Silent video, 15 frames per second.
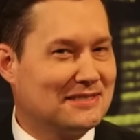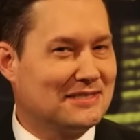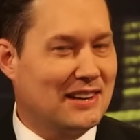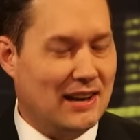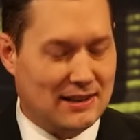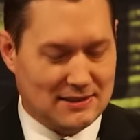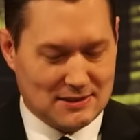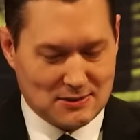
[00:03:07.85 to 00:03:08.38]

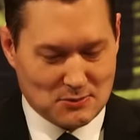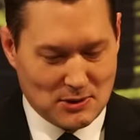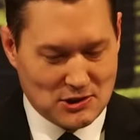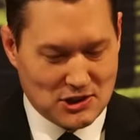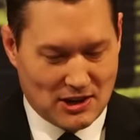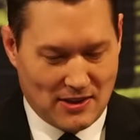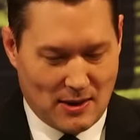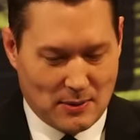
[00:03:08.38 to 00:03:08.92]
Okay. You're
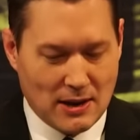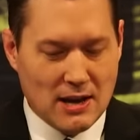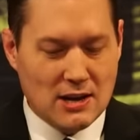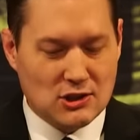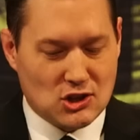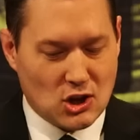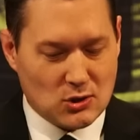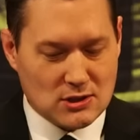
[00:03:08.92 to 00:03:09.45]
reaching on that one.
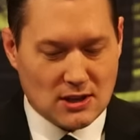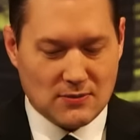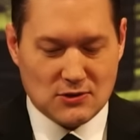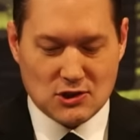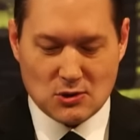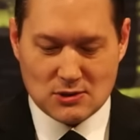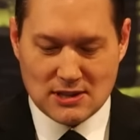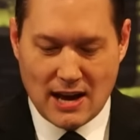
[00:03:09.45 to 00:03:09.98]
Joseph,
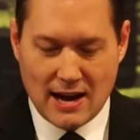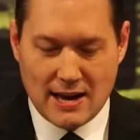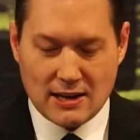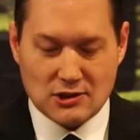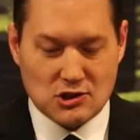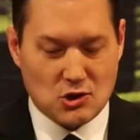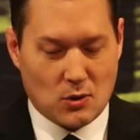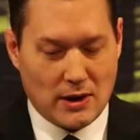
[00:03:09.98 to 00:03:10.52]
Josiah,
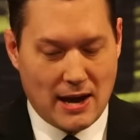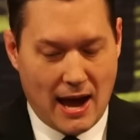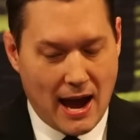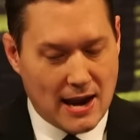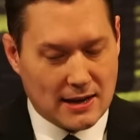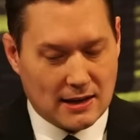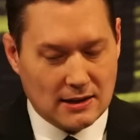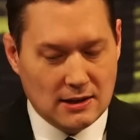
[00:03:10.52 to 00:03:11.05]

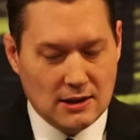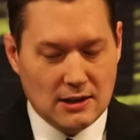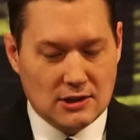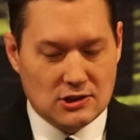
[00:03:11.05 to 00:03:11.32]
Joyanna,